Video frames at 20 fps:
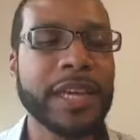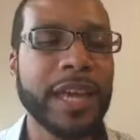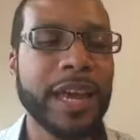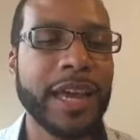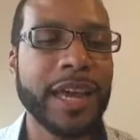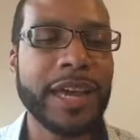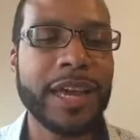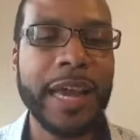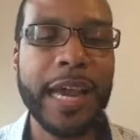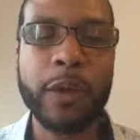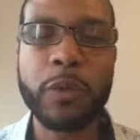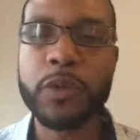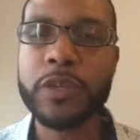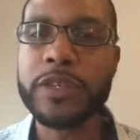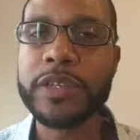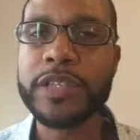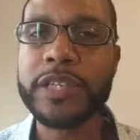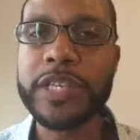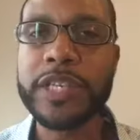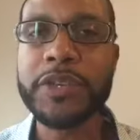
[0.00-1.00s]
And I will
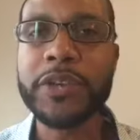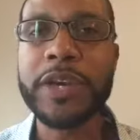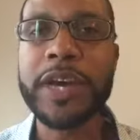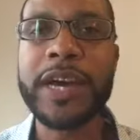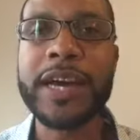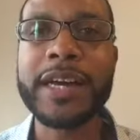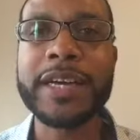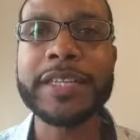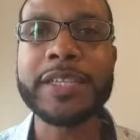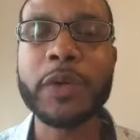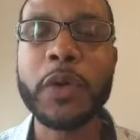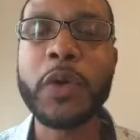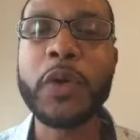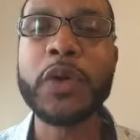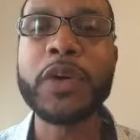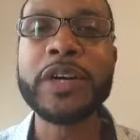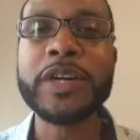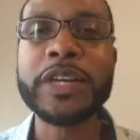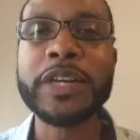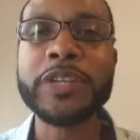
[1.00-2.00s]
see you guys
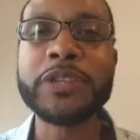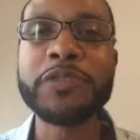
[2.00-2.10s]
on